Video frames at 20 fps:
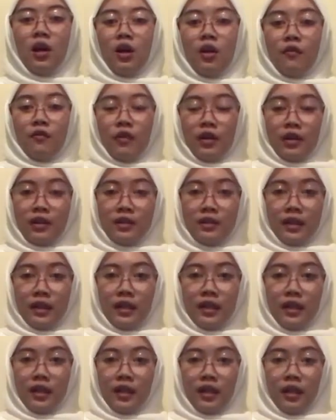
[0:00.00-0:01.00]
For the
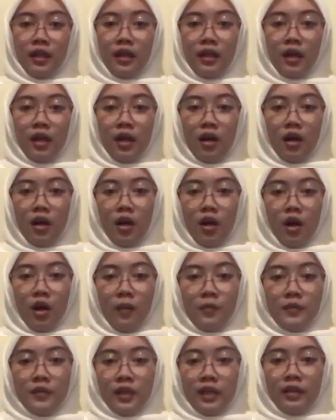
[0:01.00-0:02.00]
second
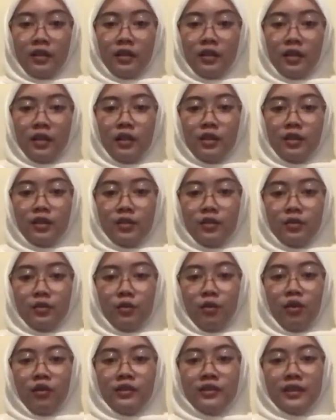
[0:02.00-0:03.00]
obstacle, to
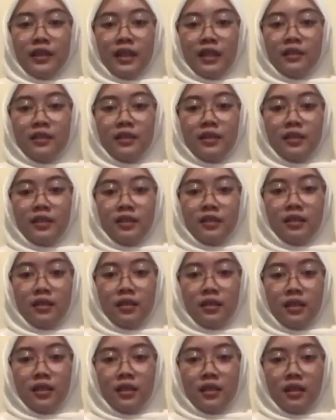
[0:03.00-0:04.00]
contact the
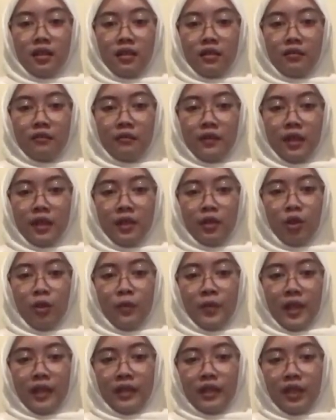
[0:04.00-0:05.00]
relevant
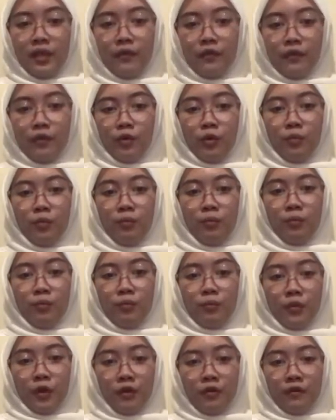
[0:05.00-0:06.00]
cooperative to
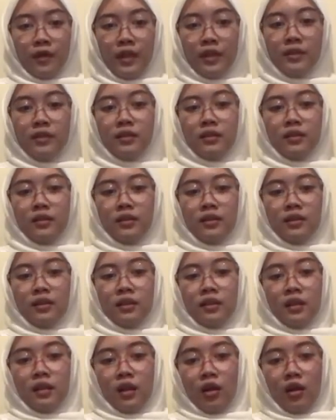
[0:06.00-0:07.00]
provide
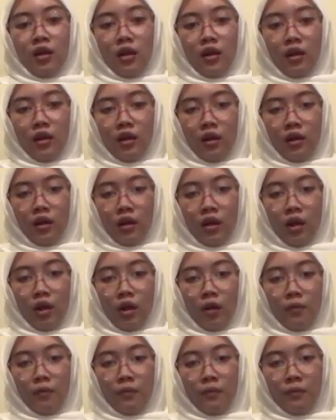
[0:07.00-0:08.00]

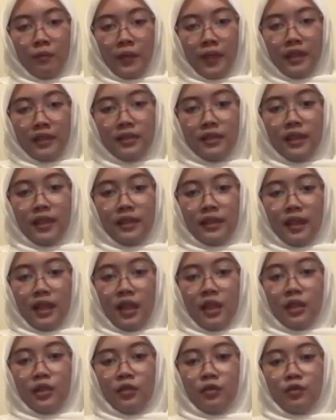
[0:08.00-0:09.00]
complete data
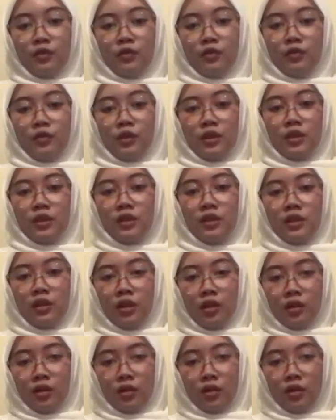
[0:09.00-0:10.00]
to the
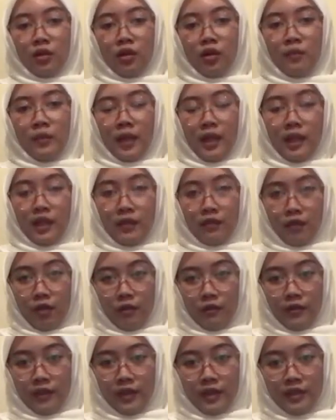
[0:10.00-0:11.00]
cooperative
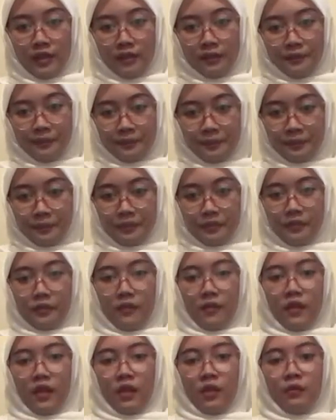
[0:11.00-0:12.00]
office.
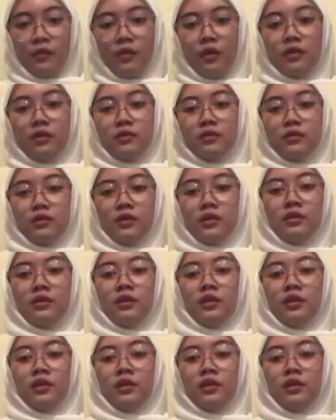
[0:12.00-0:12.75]
For the third